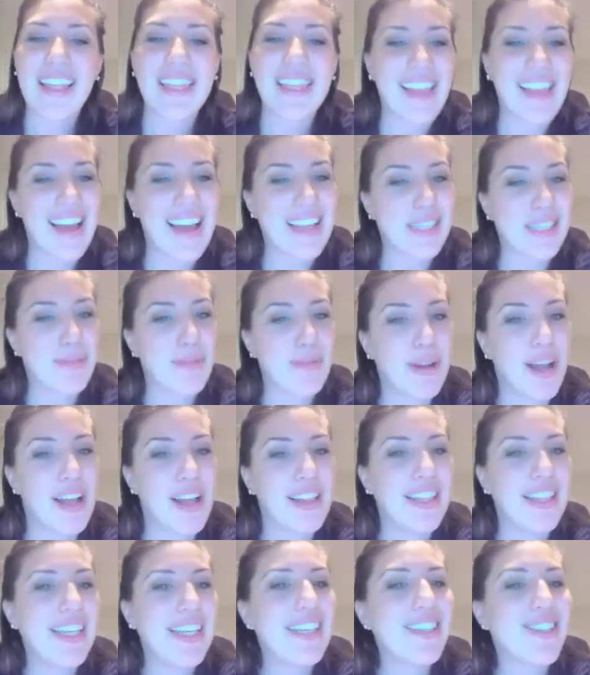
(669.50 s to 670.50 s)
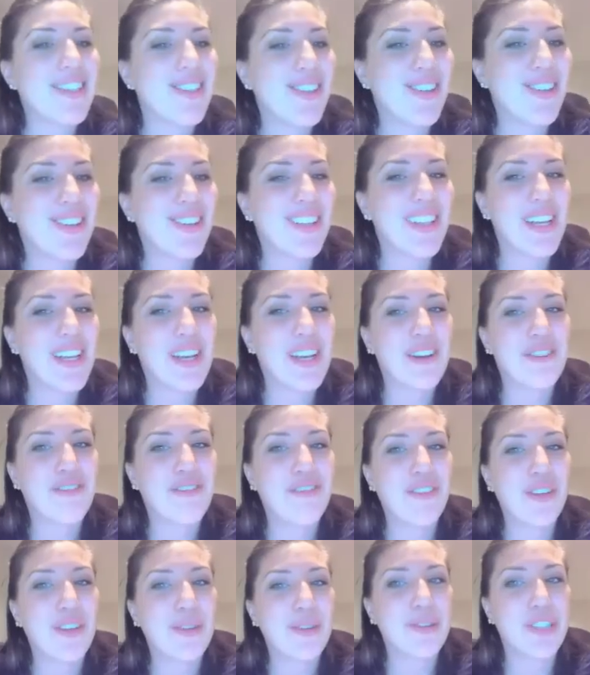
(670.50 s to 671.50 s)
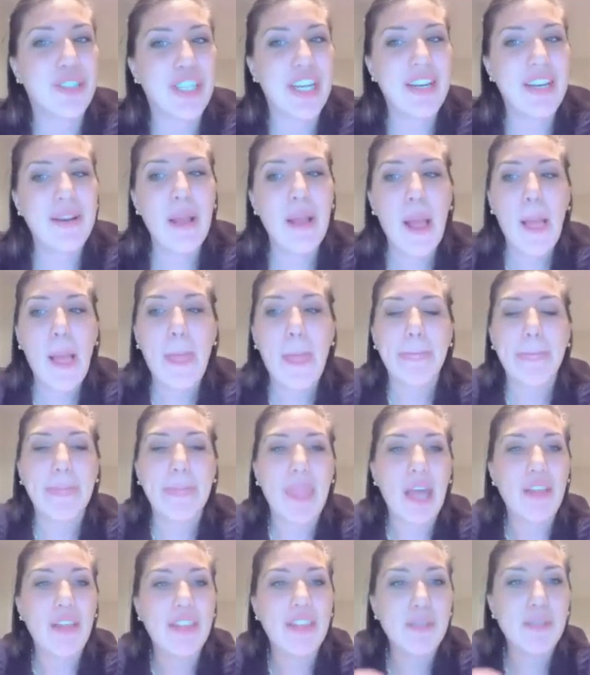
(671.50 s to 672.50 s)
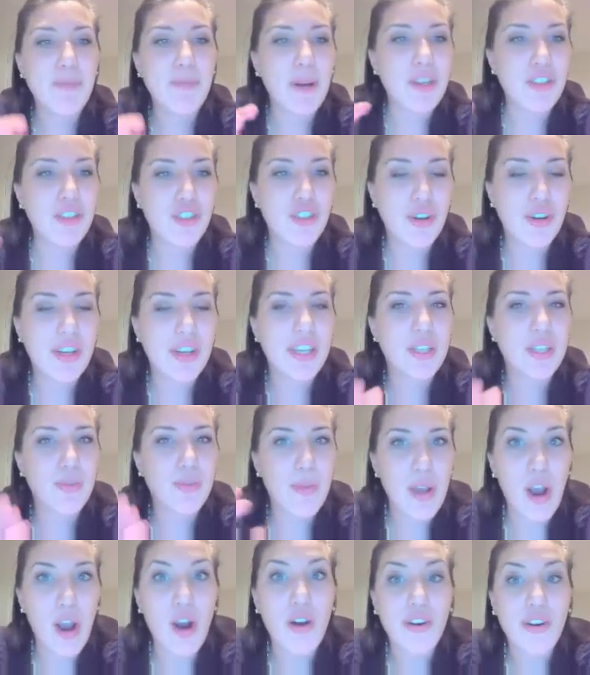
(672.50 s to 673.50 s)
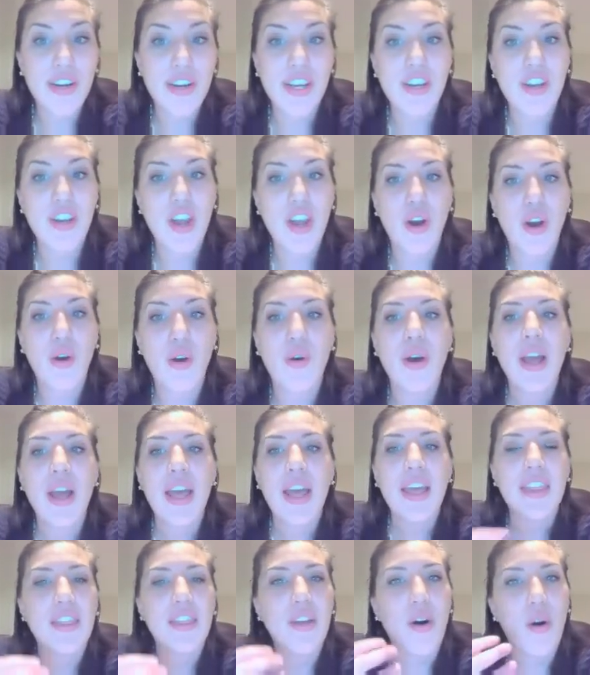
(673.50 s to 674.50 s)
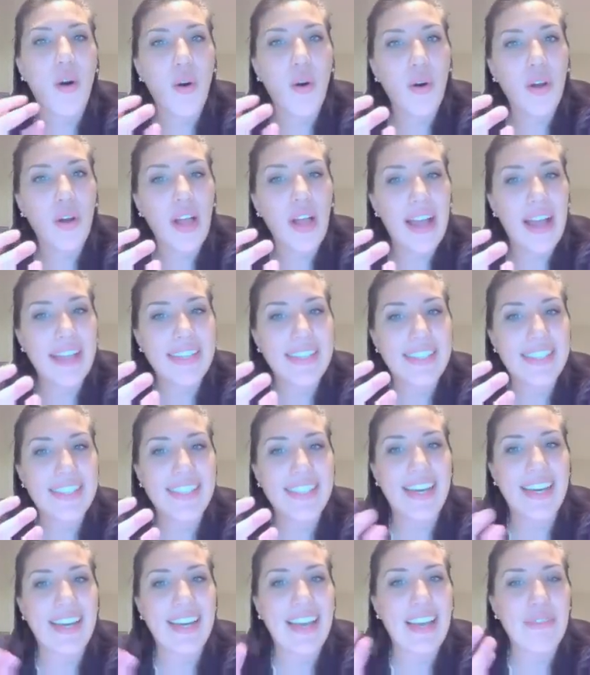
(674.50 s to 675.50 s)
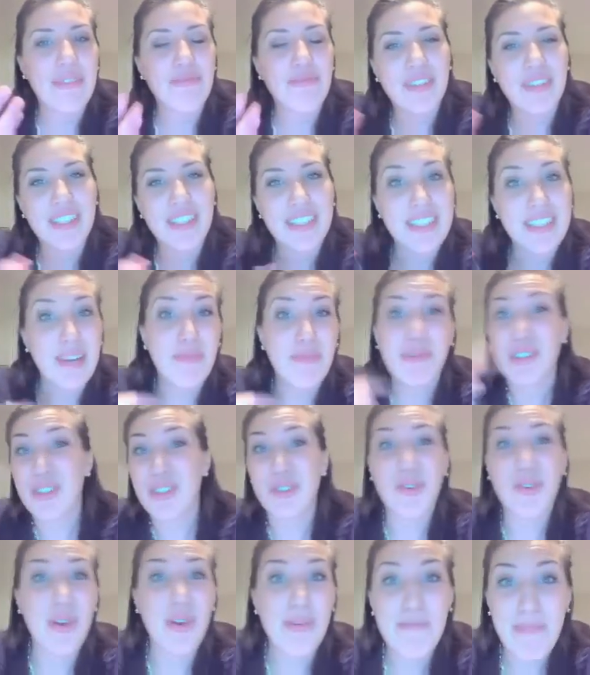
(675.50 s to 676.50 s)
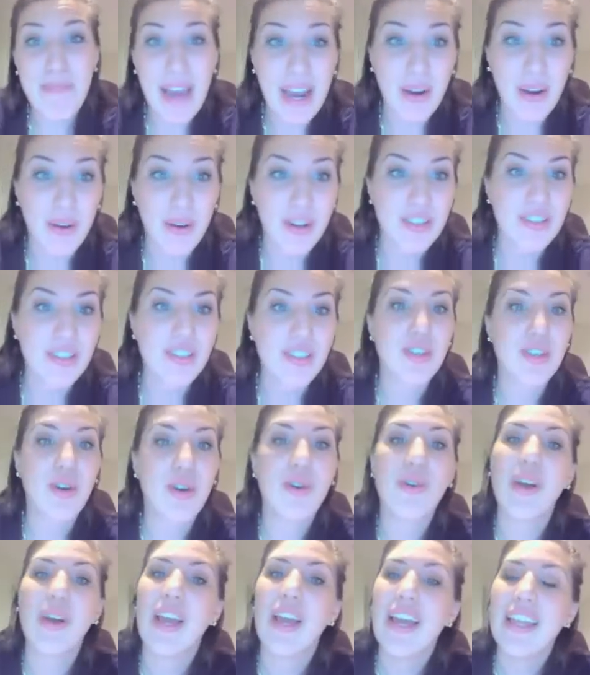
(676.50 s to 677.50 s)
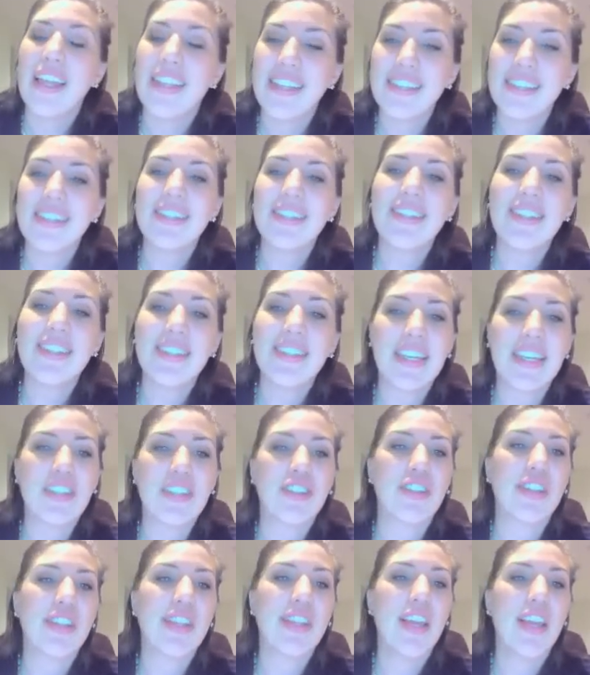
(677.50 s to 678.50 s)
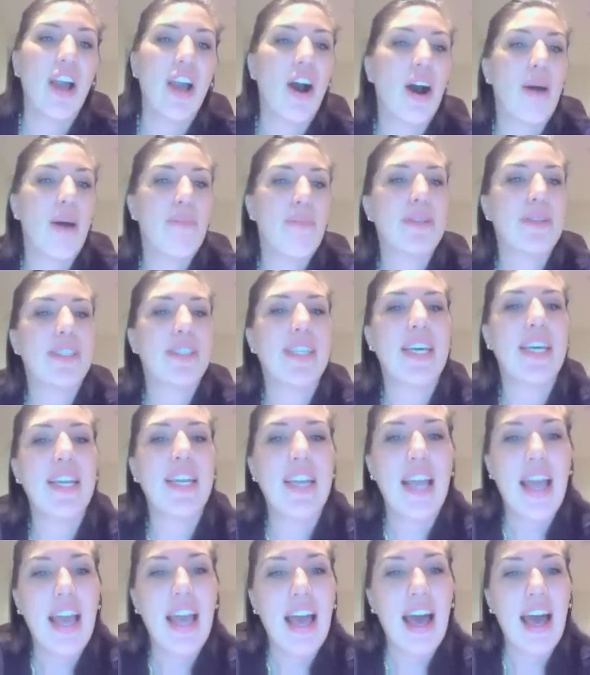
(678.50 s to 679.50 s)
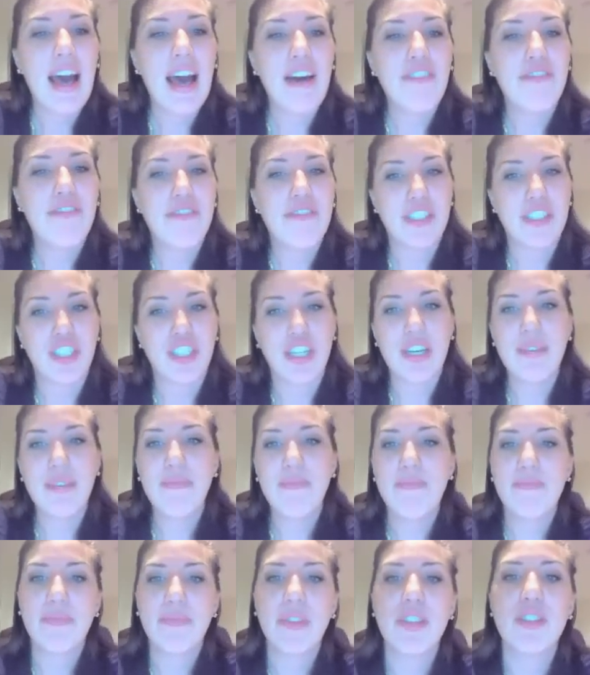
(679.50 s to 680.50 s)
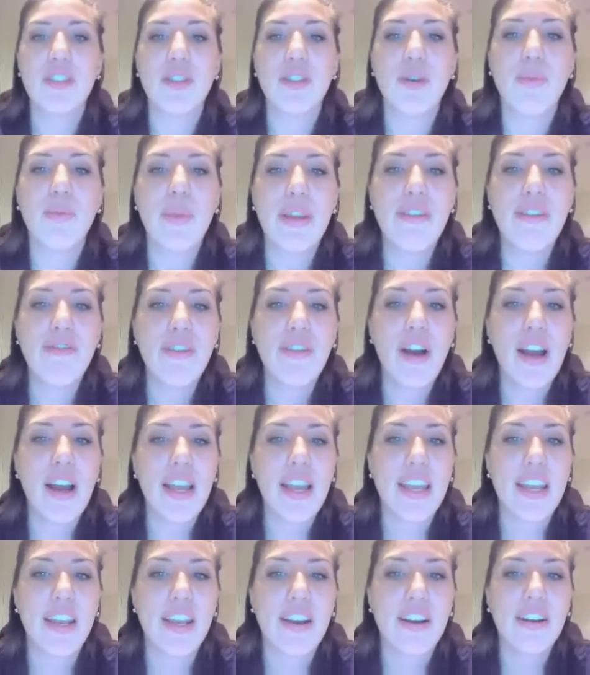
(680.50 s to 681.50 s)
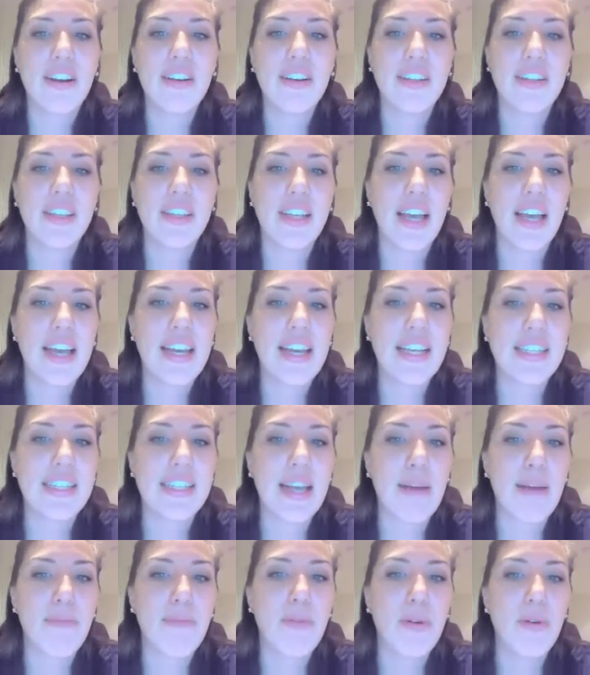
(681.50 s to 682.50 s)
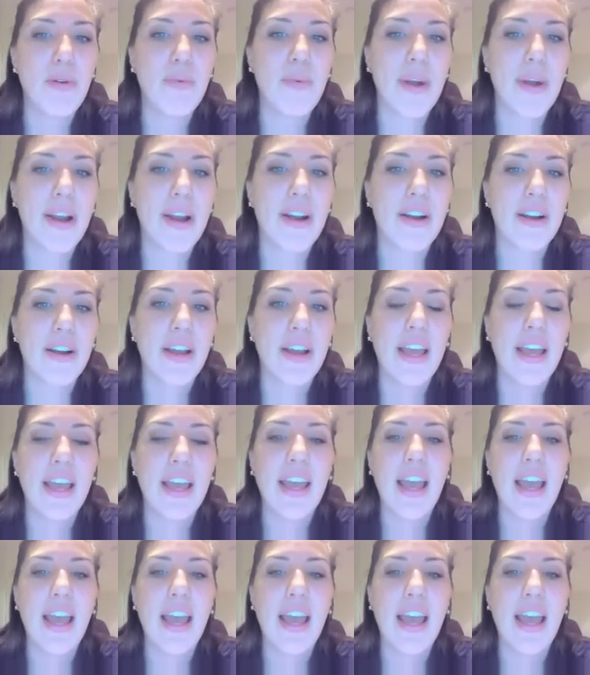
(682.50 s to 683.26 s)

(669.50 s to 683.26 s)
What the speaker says: Last but not least, nuclear fusion. Now this part's short because we already know the whole idea, and this time we're just going backwards. So this is essentially the opposite of fission. So we've got here an example where